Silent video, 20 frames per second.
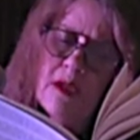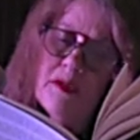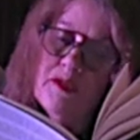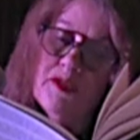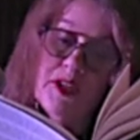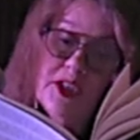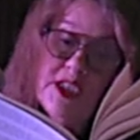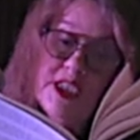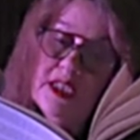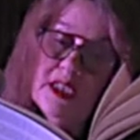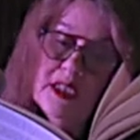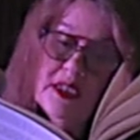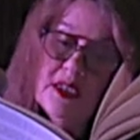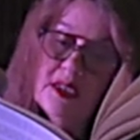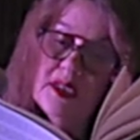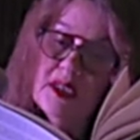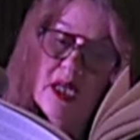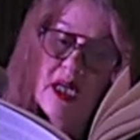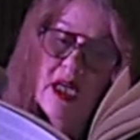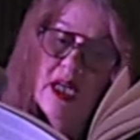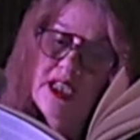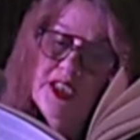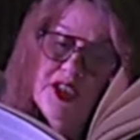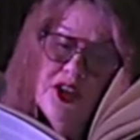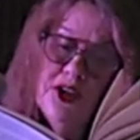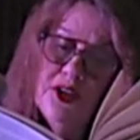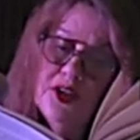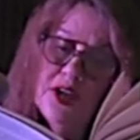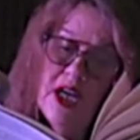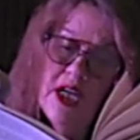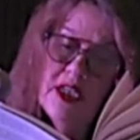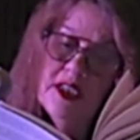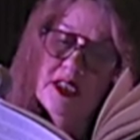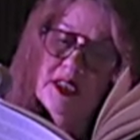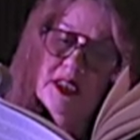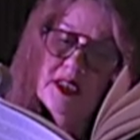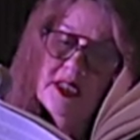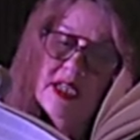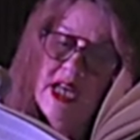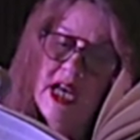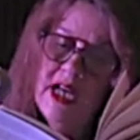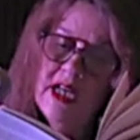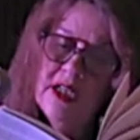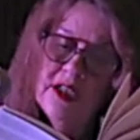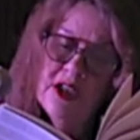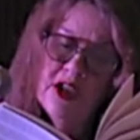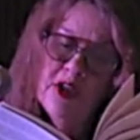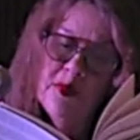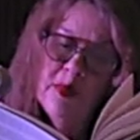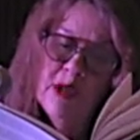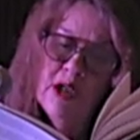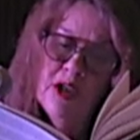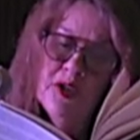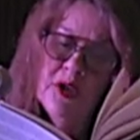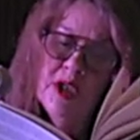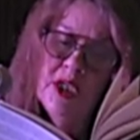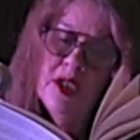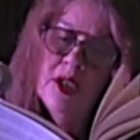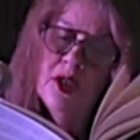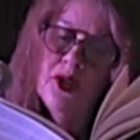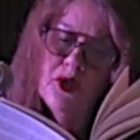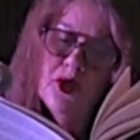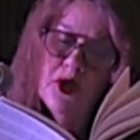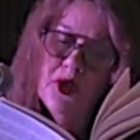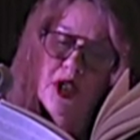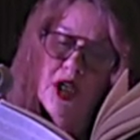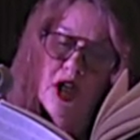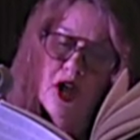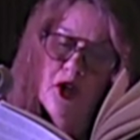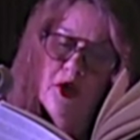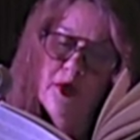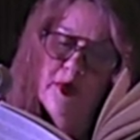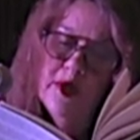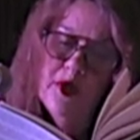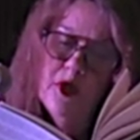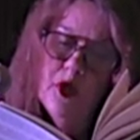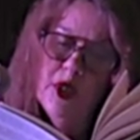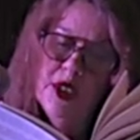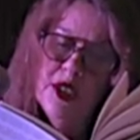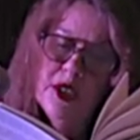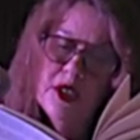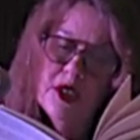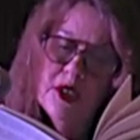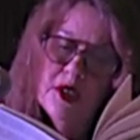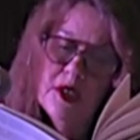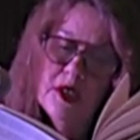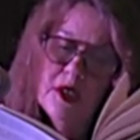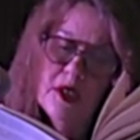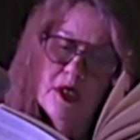Voices I don't understand blow in through the open window.